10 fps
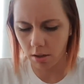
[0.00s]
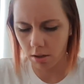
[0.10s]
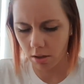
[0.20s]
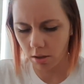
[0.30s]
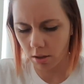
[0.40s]

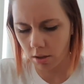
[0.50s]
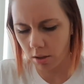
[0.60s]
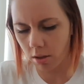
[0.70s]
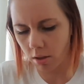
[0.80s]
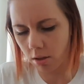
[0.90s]

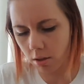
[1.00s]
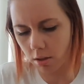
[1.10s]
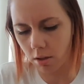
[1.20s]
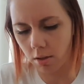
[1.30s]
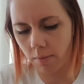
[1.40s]

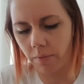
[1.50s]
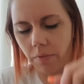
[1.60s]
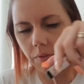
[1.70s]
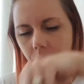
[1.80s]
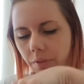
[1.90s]
No one is speaking in this clip.